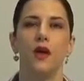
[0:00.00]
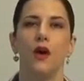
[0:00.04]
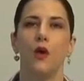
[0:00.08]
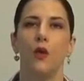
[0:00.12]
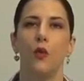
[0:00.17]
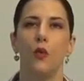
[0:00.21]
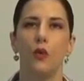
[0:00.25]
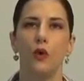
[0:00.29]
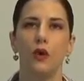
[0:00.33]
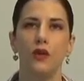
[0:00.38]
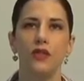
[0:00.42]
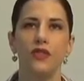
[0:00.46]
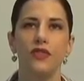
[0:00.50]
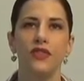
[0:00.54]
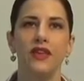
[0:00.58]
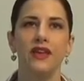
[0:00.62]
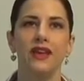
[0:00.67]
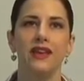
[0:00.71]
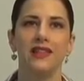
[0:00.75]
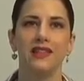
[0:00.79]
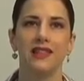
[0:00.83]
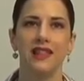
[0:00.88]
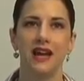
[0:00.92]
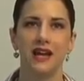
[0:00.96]
One thing
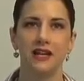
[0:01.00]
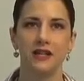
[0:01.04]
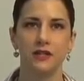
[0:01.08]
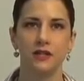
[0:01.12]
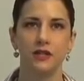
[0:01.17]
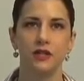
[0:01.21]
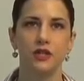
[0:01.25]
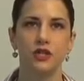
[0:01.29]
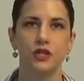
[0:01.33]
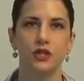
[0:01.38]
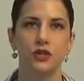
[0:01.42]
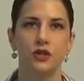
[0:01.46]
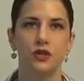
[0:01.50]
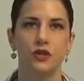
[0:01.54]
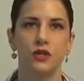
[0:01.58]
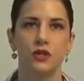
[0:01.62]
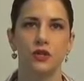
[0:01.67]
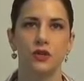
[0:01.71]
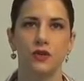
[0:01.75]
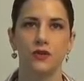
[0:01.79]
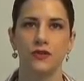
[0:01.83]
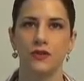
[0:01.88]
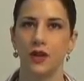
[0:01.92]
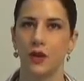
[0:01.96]
I'd like to ensure
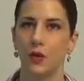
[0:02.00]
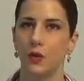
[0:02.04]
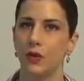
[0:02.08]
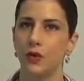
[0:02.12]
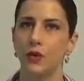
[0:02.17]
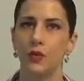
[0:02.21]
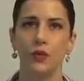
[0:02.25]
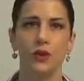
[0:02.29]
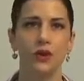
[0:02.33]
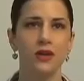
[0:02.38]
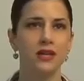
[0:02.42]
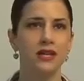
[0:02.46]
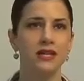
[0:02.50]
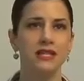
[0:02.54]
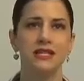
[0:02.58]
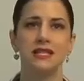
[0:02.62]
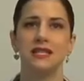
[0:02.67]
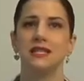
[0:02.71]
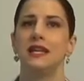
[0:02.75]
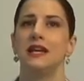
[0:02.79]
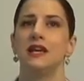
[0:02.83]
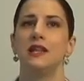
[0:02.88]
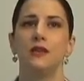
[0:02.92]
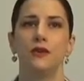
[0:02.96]
you is that we're working
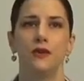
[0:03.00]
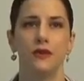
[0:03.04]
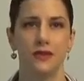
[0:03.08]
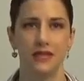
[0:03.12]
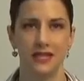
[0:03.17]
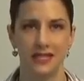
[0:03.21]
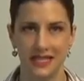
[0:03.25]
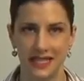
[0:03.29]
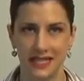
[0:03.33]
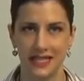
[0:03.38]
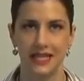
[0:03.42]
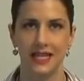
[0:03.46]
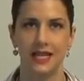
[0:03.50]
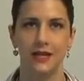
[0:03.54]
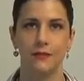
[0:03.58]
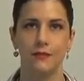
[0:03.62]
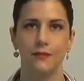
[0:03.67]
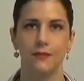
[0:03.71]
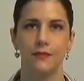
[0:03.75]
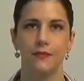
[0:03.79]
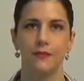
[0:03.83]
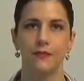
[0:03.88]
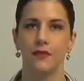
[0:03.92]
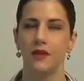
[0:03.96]
together as a
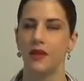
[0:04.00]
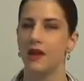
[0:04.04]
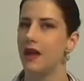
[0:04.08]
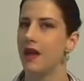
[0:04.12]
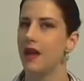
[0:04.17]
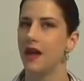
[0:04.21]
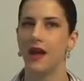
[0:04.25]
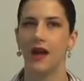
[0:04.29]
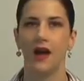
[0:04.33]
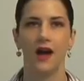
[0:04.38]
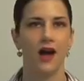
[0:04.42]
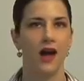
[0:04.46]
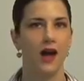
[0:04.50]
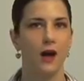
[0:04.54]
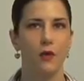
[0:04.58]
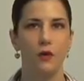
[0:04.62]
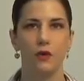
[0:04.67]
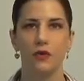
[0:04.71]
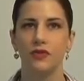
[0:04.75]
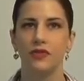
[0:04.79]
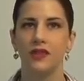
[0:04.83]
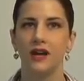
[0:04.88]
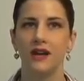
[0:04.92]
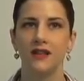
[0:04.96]
team. I
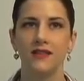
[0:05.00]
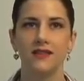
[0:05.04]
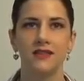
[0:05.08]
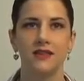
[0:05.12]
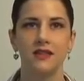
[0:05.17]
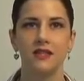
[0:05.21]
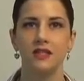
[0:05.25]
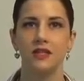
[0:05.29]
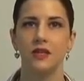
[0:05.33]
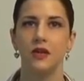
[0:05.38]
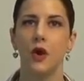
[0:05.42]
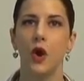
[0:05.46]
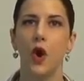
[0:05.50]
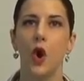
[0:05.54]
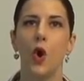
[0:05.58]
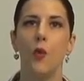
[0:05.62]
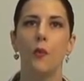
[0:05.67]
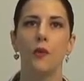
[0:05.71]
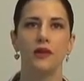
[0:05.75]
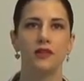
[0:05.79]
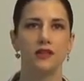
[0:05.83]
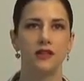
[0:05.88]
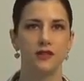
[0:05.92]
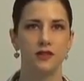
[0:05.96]
will not send you home
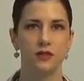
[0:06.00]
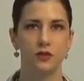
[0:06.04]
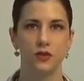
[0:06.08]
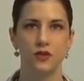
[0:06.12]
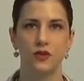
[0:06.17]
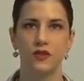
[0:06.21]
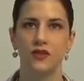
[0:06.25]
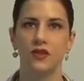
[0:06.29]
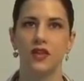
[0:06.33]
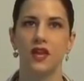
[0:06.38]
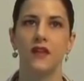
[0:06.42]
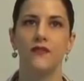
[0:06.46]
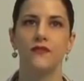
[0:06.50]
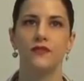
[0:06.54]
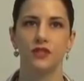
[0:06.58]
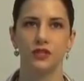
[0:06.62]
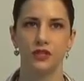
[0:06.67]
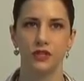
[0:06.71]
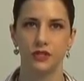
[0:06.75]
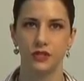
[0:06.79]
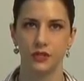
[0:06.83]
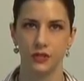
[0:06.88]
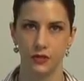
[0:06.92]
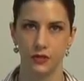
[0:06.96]
unless you're safe to
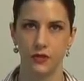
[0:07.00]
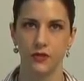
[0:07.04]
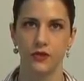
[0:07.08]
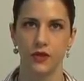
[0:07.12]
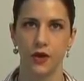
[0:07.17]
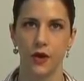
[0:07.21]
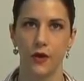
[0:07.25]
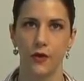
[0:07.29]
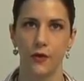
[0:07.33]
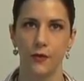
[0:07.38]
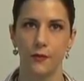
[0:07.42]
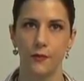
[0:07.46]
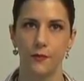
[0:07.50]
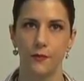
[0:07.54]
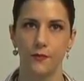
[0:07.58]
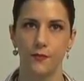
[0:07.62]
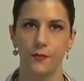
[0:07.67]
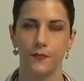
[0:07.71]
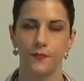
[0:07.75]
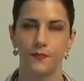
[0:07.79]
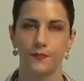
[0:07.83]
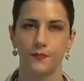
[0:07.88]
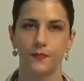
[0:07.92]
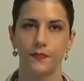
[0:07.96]
do so.
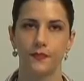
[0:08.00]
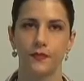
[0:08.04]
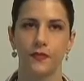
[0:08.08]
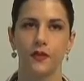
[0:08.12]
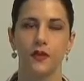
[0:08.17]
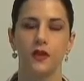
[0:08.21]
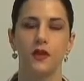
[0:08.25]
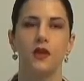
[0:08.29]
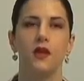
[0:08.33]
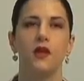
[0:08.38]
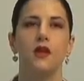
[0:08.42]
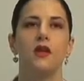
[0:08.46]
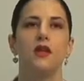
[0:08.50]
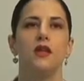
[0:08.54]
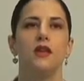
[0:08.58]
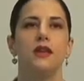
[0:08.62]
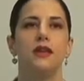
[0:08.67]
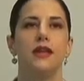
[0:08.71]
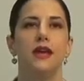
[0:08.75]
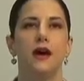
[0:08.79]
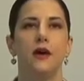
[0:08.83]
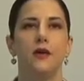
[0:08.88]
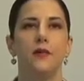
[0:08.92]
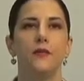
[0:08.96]

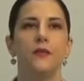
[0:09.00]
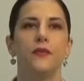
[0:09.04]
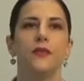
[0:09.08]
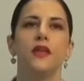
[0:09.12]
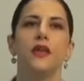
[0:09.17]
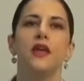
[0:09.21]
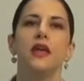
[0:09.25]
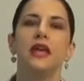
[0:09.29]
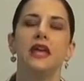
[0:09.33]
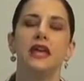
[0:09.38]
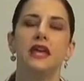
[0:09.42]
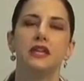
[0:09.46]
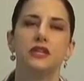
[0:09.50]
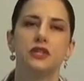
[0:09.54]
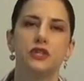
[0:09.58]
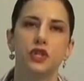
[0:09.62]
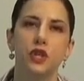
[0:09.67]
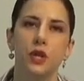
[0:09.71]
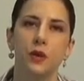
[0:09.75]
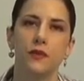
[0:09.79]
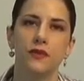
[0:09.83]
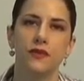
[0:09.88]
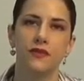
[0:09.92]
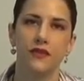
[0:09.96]
Now, in
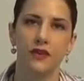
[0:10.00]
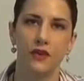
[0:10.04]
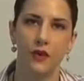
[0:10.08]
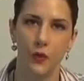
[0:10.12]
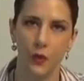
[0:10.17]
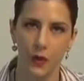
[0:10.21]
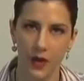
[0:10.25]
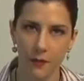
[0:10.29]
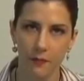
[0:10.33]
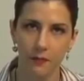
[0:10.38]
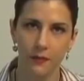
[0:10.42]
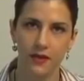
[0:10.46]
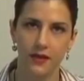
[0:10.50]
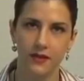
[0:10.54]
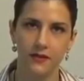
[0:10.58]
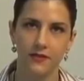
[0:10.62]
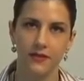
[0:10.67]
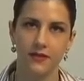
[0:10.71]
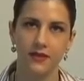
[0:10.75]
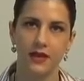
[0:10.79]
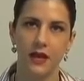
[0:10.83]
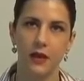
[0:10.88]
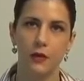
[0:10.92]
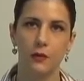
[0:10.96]
terms of equipment
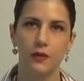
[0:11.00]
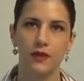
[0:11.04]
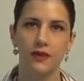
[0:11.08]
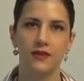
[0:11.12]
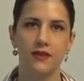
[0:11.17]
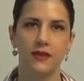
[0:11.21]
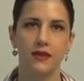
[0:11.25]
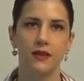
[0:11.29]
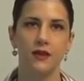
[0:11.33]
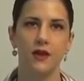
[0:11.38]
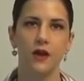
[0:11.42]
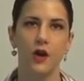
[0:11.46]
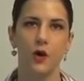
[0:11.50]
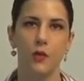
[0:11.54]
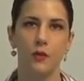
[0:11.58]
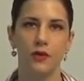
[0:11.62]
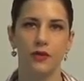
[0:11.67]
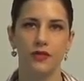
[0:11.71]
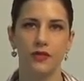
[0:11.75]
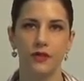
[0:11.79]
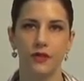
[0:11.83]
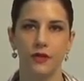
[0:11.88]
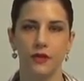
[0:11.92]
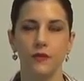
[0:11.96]
that will be sent home
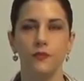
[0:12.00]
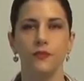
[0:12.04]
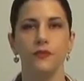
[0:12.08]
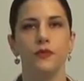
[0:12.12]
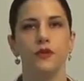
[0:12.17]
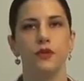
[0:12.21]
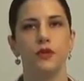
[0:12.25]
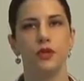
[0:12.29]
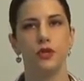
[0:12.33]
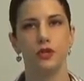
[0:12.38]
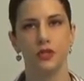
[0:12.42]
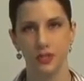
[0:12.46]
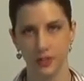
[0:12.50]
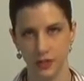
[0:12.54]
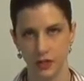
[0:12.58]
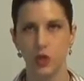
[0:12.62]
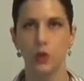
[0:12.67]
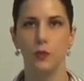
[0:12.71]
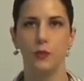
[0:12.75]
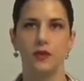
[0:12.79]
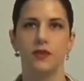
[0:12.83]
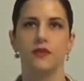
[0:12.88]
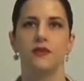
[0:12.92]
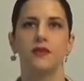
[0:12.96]
with you, there are usually 2
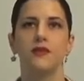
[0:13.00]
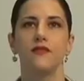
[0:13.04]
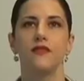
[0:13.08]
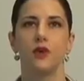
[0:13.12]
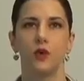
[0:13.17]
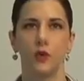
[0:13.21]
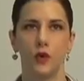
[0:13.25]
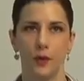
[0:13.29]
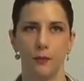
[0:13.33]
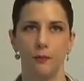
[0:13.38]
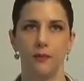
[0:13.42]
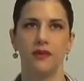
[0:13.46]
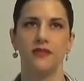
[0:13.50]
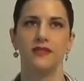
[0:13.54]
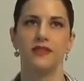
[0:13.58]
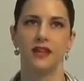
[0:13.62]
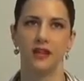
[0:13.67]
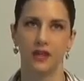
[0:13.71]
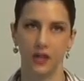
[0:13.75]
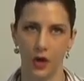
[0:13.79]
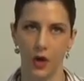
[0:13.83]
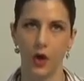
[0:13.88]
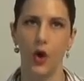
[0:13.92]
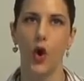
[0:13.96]
pieces of equipment
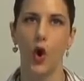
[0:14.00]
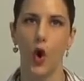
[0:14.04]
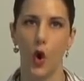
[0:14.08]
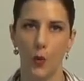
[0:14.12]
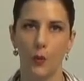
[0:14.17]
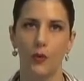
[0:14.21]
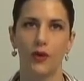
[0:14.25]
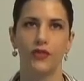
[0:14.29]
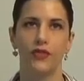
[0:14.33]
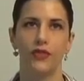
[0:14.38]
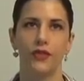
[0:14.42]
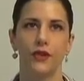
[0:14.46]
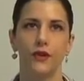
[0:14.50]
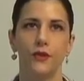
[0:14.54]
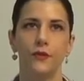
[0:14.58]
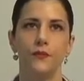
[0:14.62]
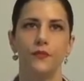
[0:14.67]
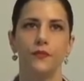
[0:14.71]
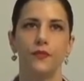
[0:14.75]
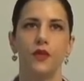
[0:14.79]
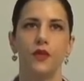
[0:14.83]
that go home with you.